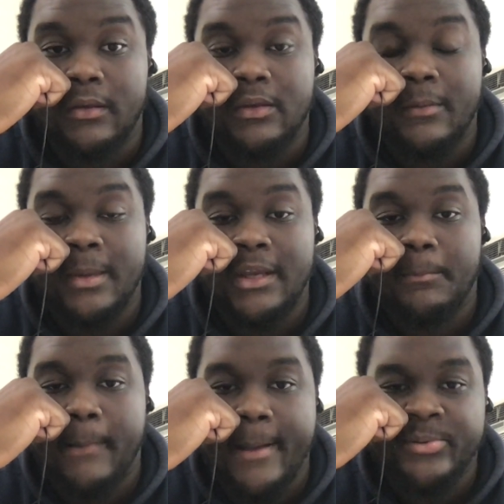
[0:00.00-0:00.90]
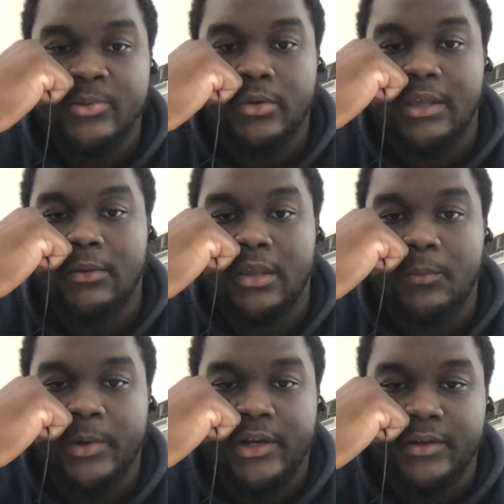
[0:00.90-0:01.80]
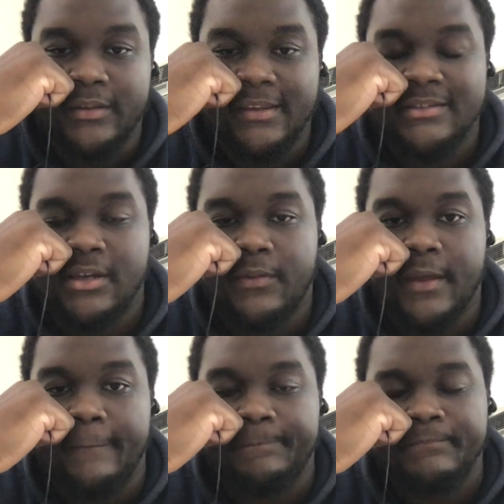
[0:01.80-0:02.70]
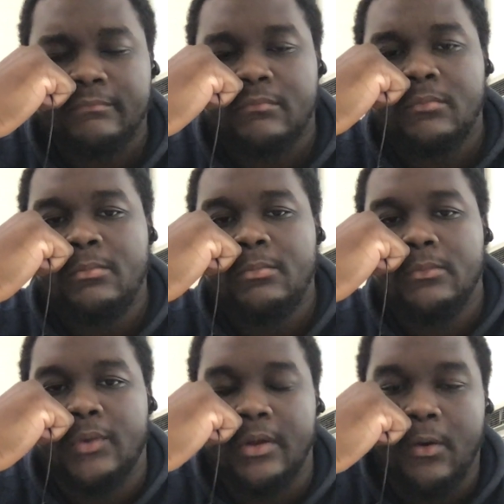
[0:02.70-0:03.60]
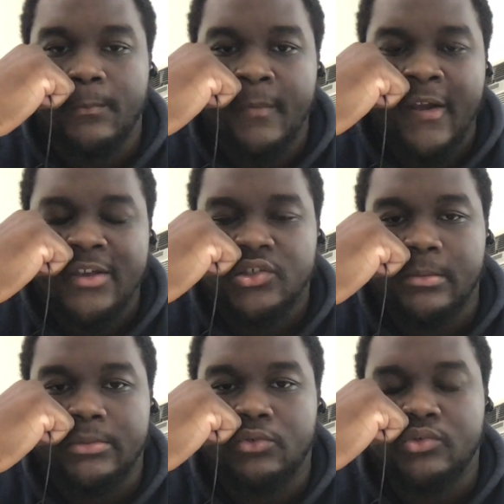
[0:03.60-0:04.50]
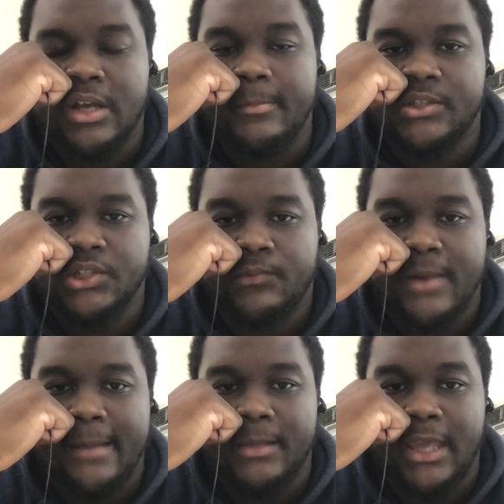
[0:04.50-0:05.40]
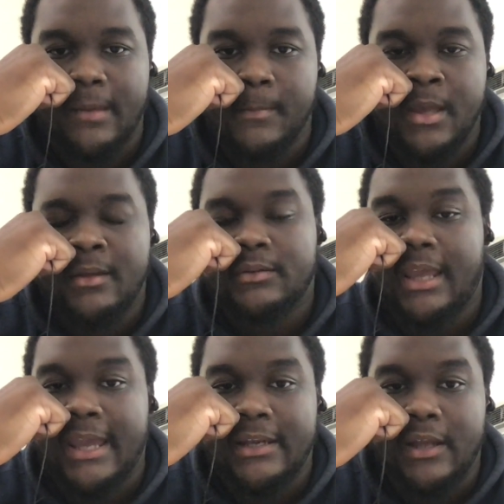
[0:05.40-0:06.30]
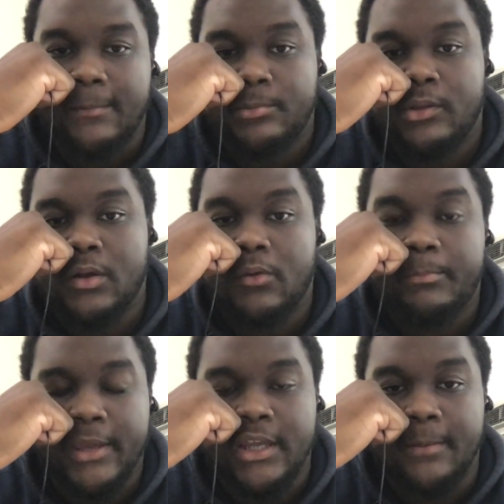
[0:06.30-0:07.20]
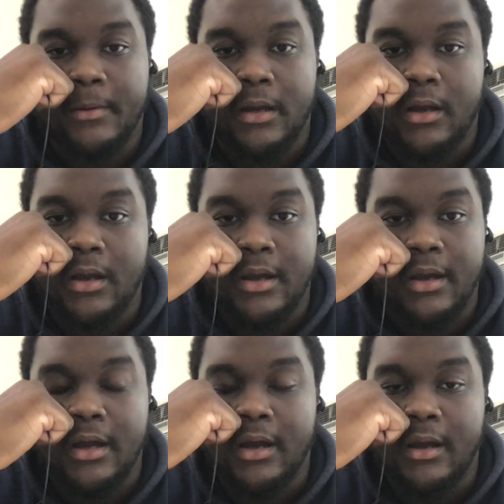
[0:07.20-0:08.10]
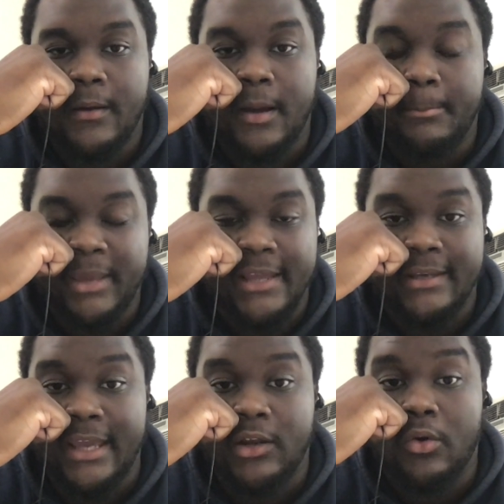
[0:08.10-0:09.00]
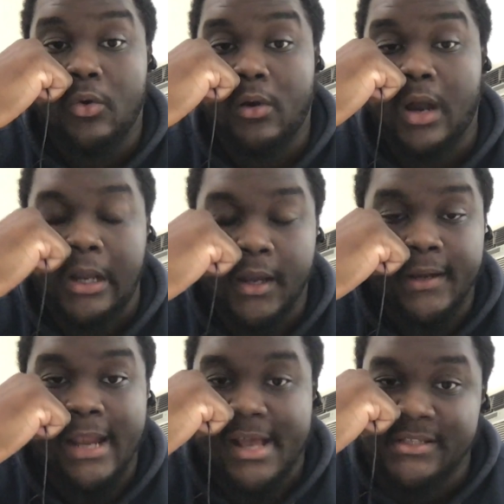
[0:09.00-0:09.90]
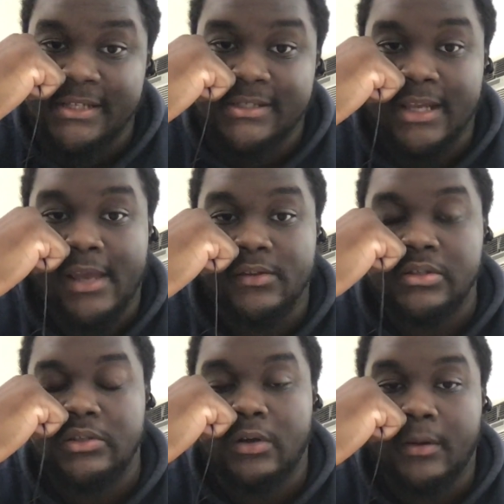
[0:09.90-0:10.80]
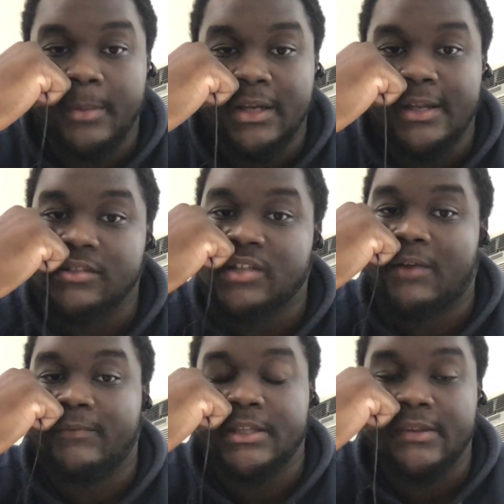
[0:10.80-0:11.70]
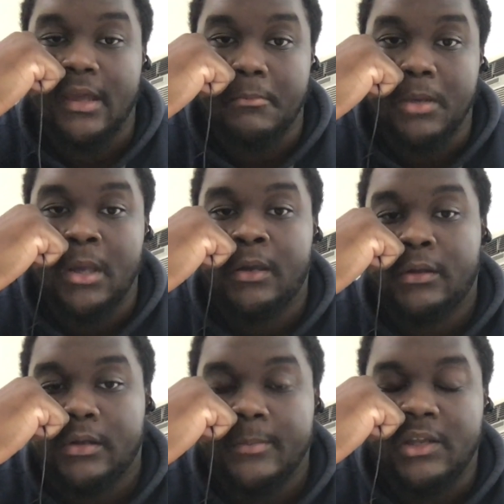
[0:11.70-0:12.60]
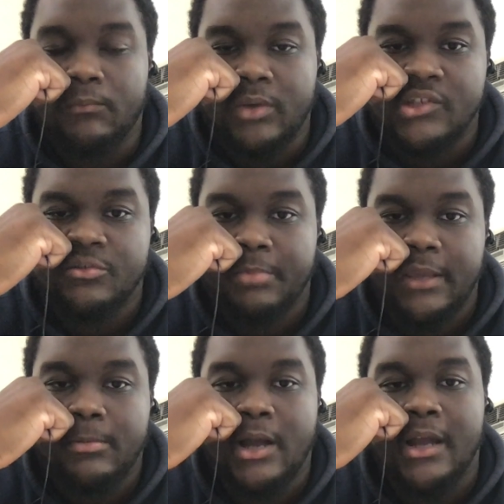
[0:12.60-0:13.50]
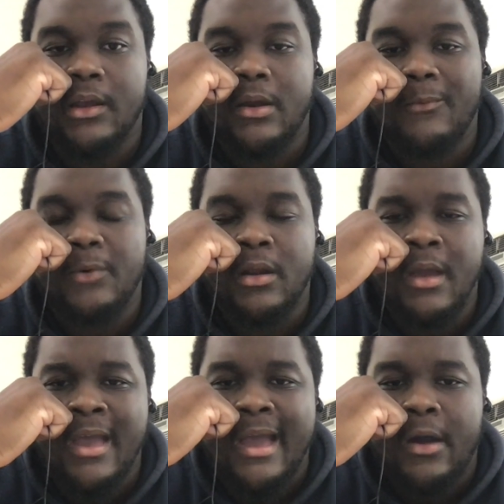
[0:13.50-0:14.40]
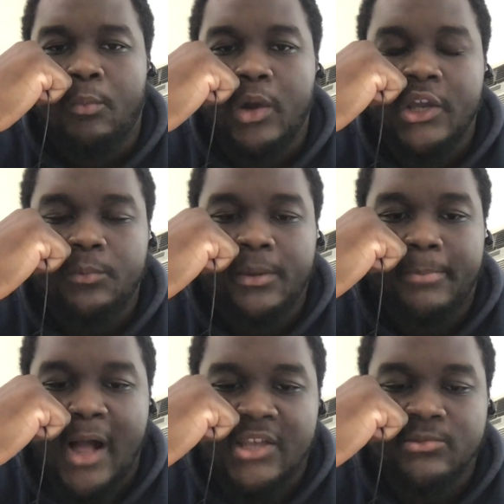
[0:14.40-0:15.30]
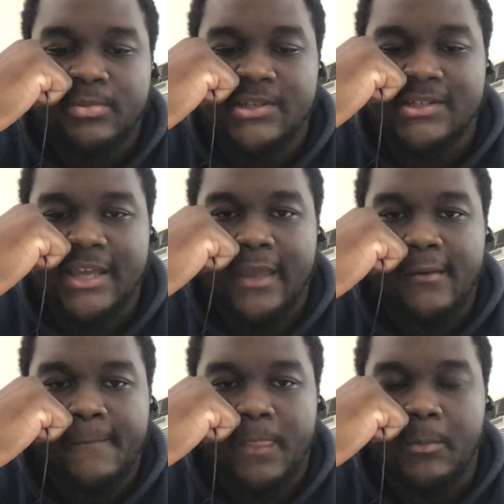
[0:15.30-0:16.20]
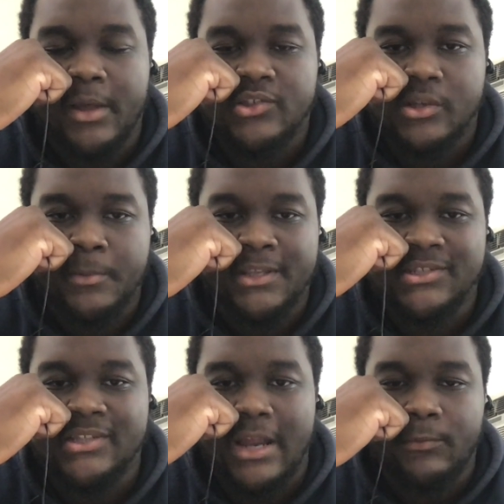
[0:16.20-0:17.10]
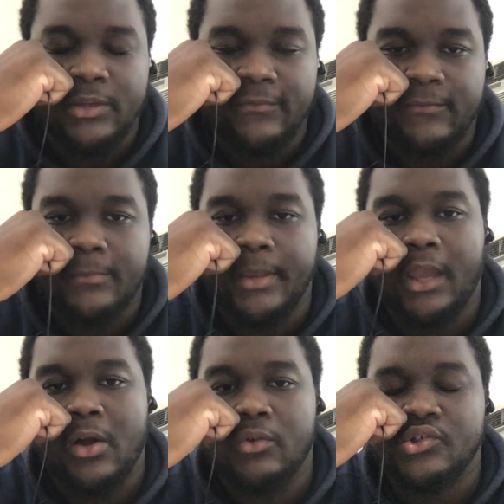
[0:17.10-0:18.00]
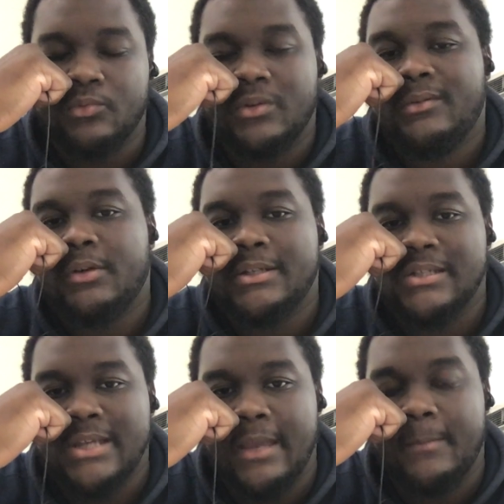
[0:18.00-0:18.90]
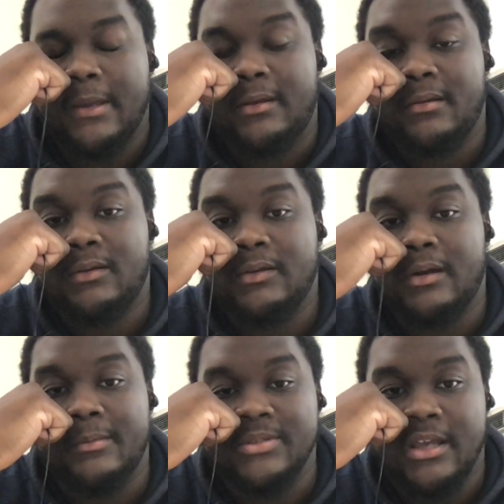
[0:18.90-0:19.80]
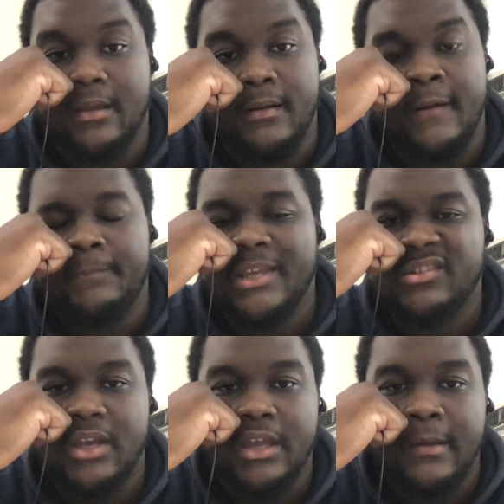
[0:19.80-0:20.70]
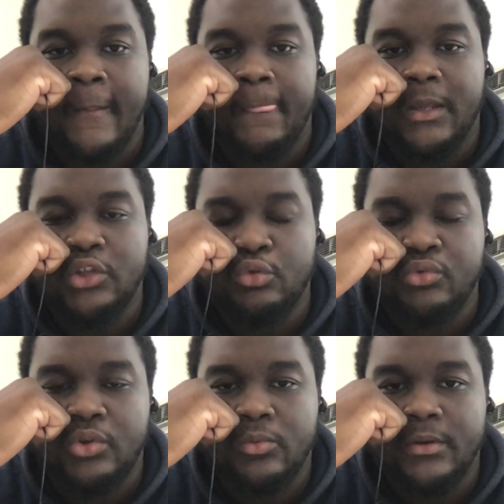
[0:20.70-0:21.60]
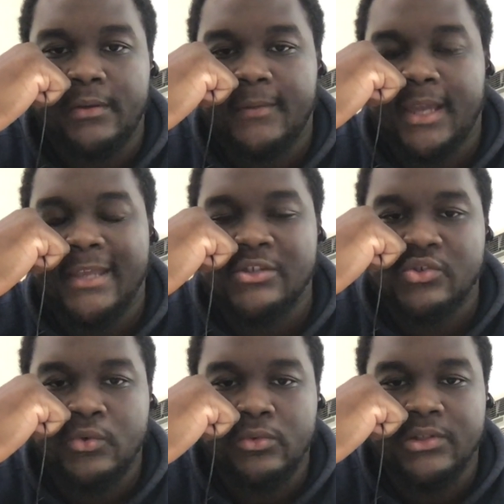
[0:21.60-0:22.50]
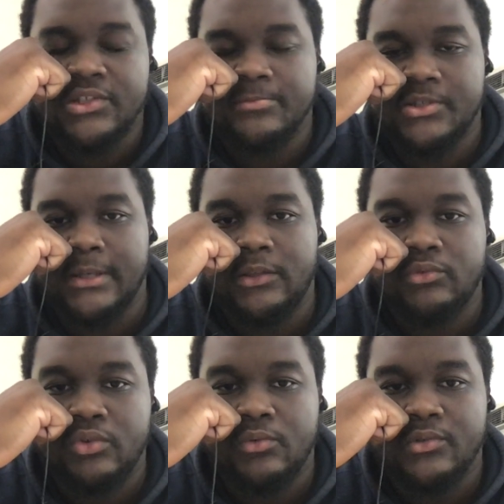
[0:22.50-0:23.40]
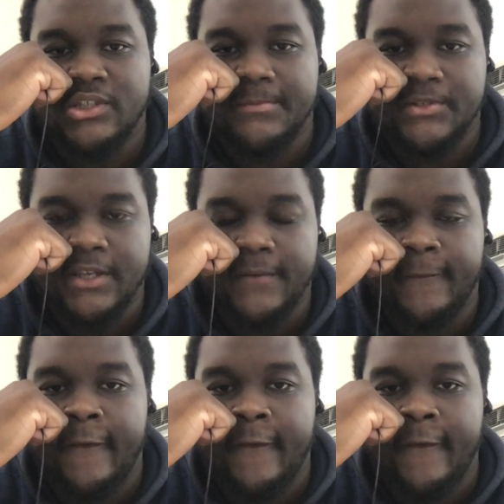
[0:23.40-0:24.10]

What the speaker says: You know what I mean? In Pop Smoke, he went on to detail that, you know, some dudes coming to the rap game, they end up, you know, picking up a bandana or a gun, as he says. You know what I mean? And that's not really them. You know what I mean? And we as a people, what could we possibly say about someone that's not really from that culture? What are you gonna say, man? You know what I'm saying? That's like you doing, like in school or some shit. You doing some shit.